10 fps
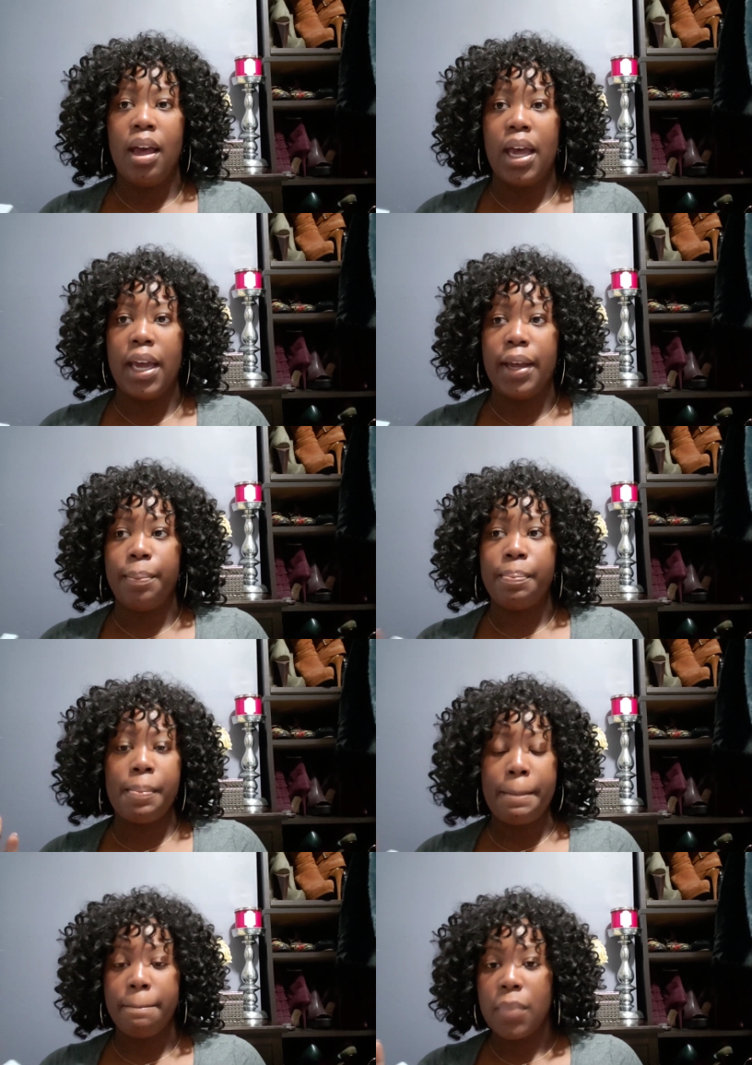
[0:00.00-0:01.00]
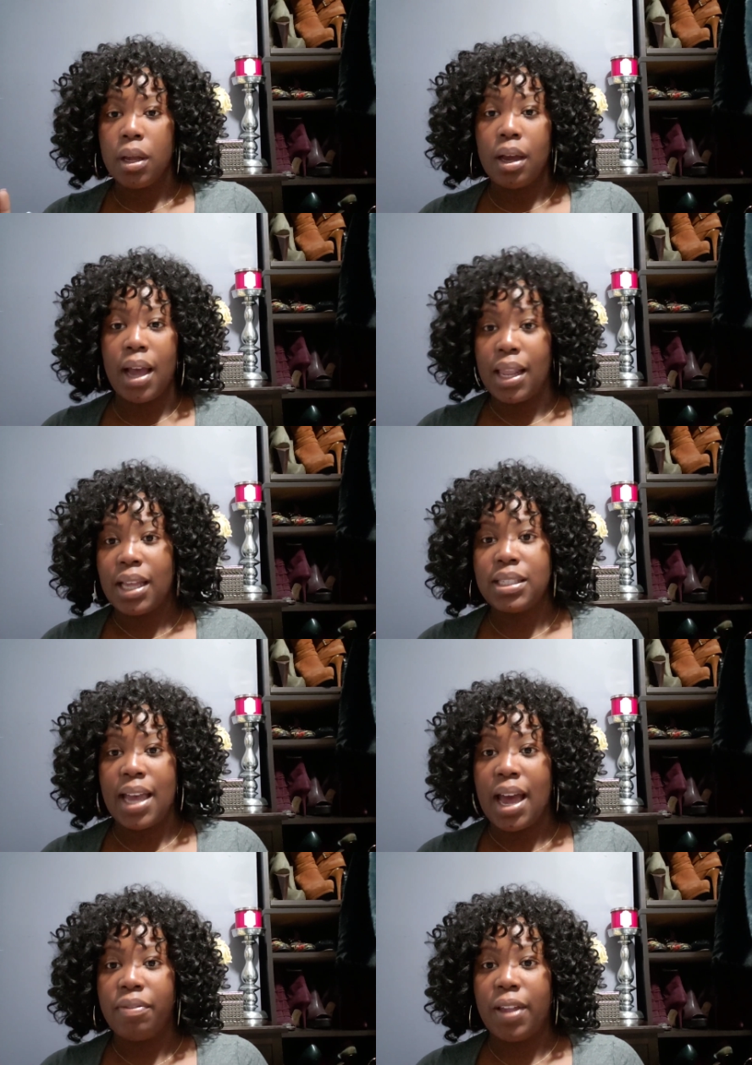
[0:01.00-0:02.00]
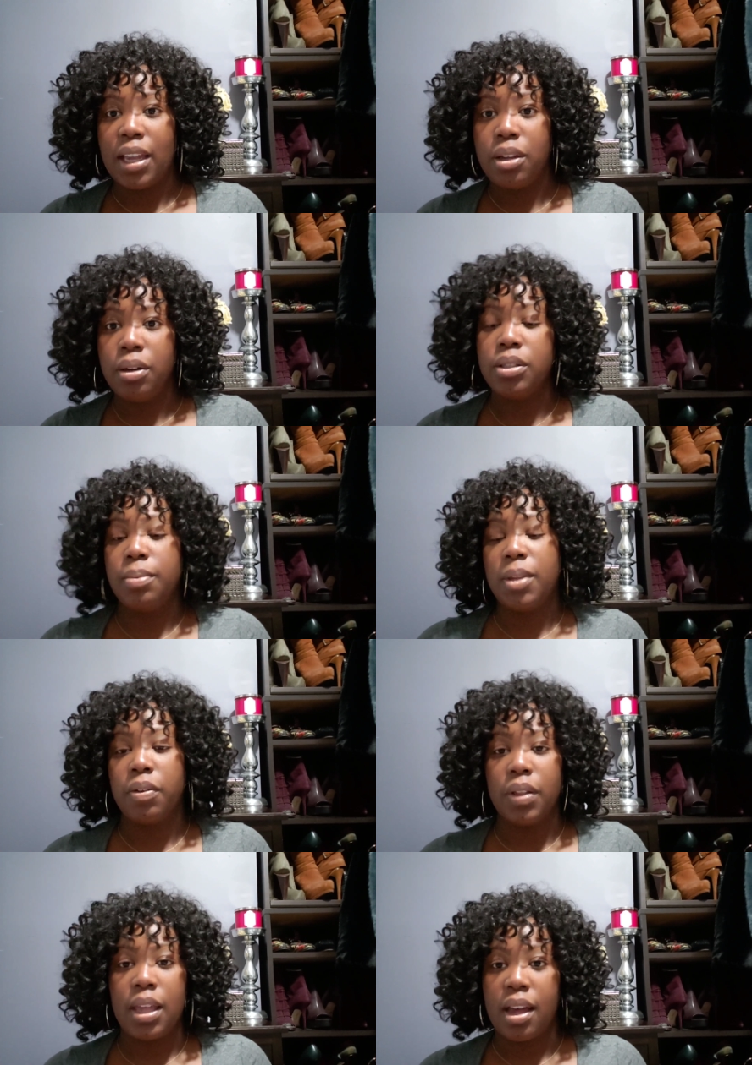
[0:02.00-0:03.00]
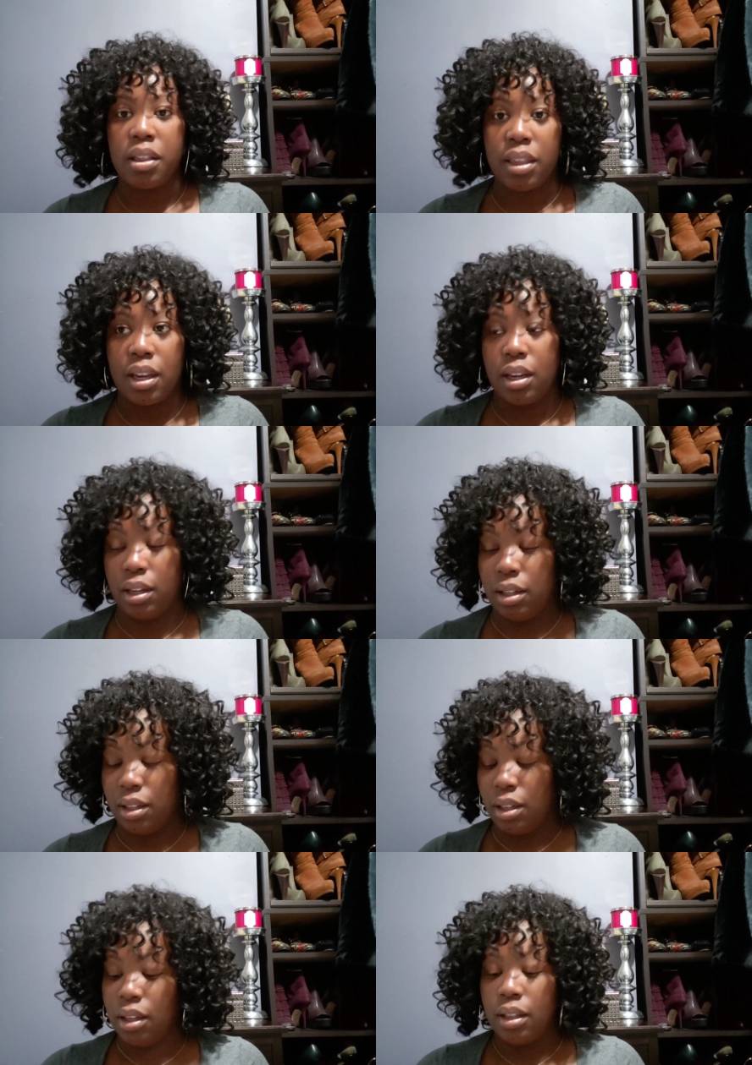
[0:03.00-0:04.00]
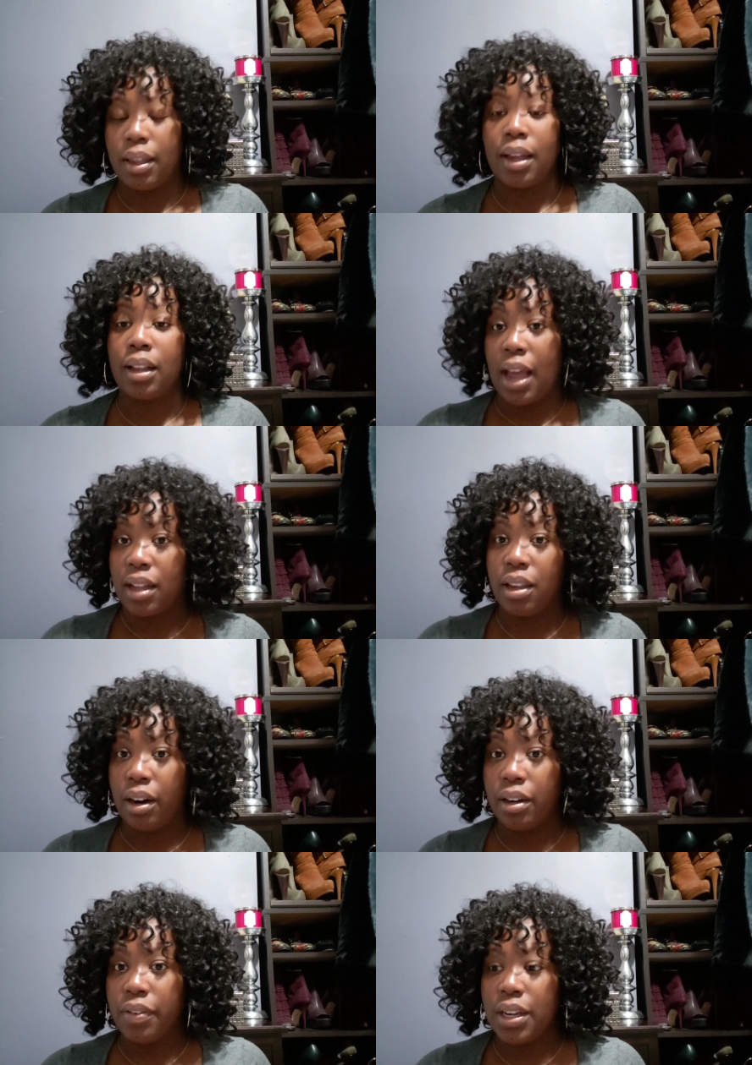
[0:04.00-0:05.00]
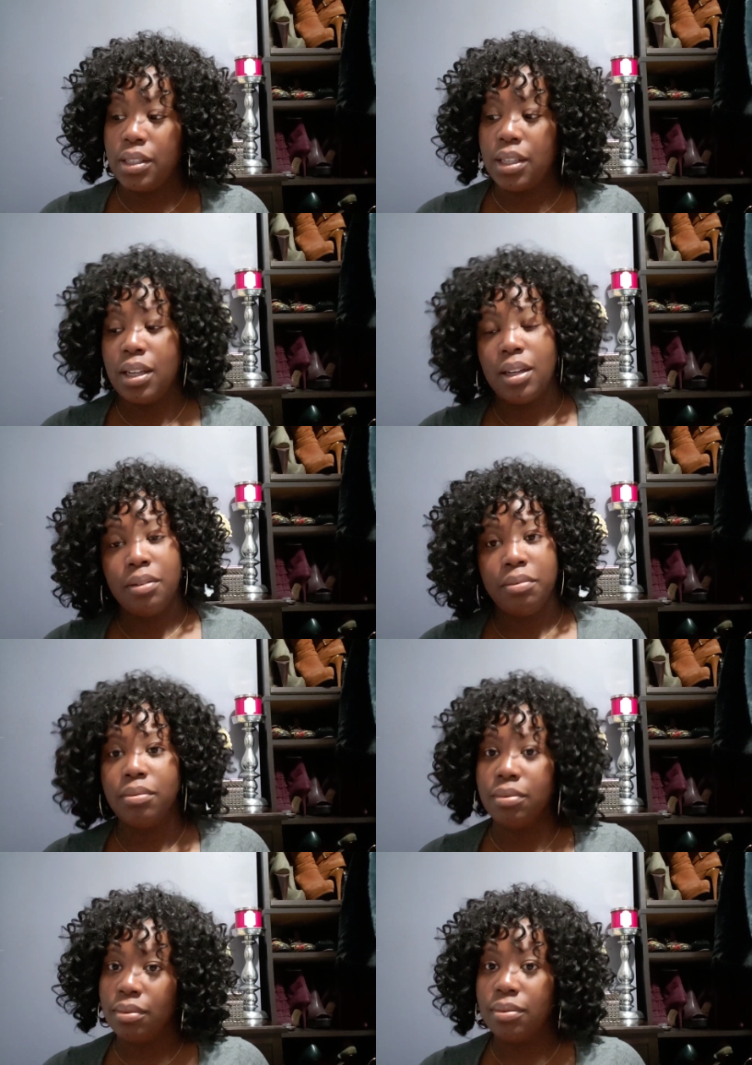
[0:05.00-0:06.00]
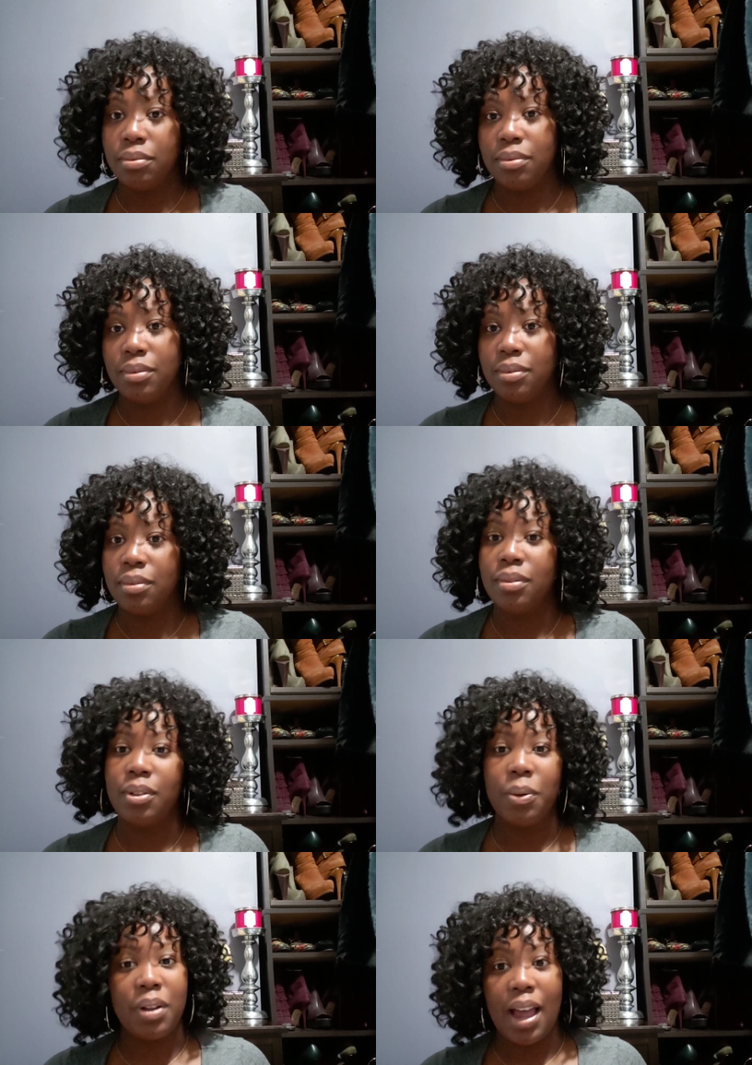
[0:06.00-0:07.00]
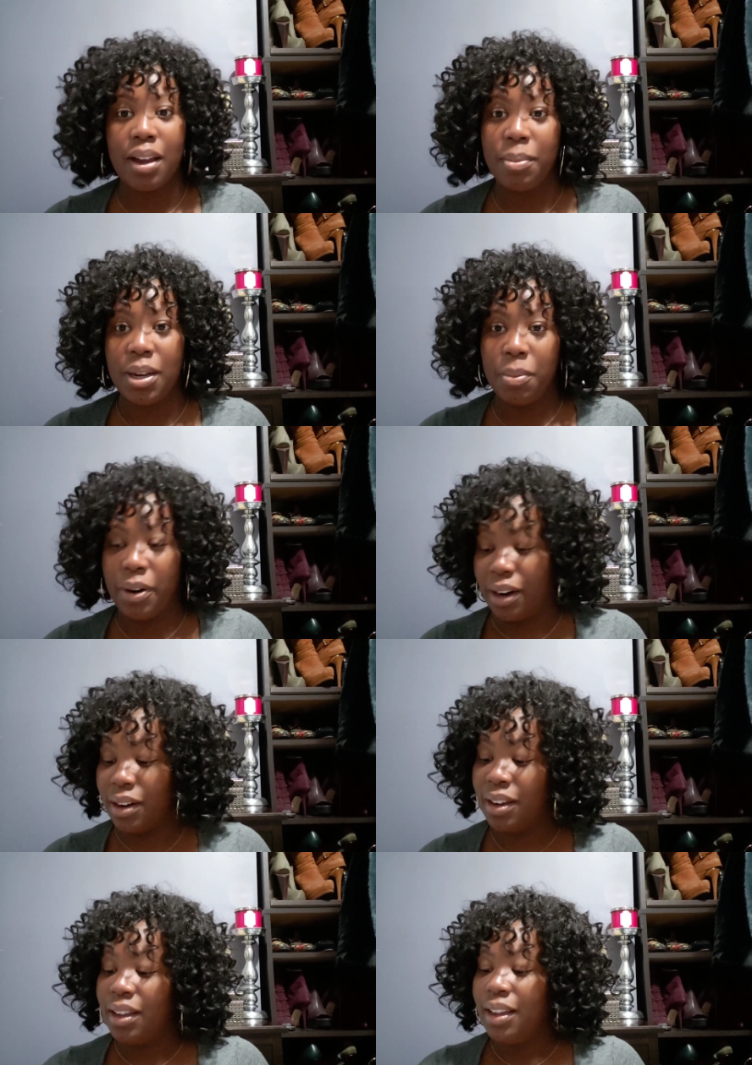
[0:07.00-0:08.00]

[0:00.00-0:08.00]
I like to have like, you know, something really healthy, like clog the arteries and then don't clog them anymore.